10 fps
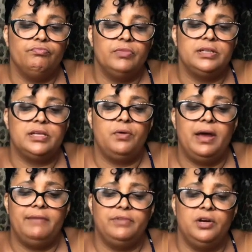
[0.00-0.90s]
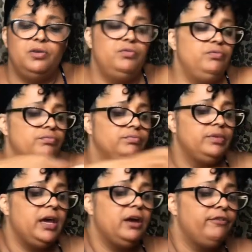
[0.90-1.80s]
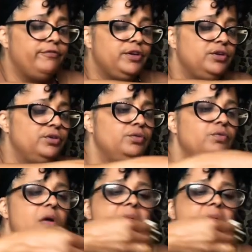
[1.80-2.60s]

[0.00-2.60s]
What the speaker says: that don't have no care for you